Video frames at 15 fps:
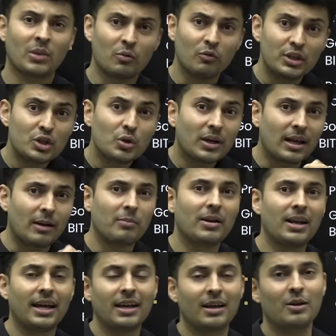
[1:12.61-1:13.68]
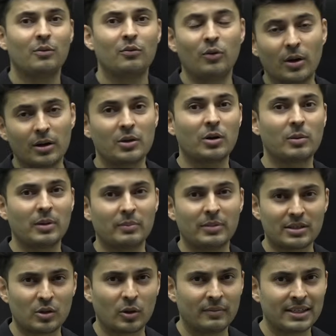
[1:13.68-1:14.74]
which you can apply for your
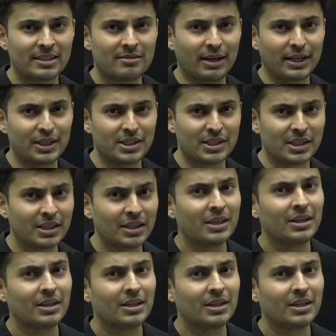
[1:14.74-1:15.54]
paper solving strategy.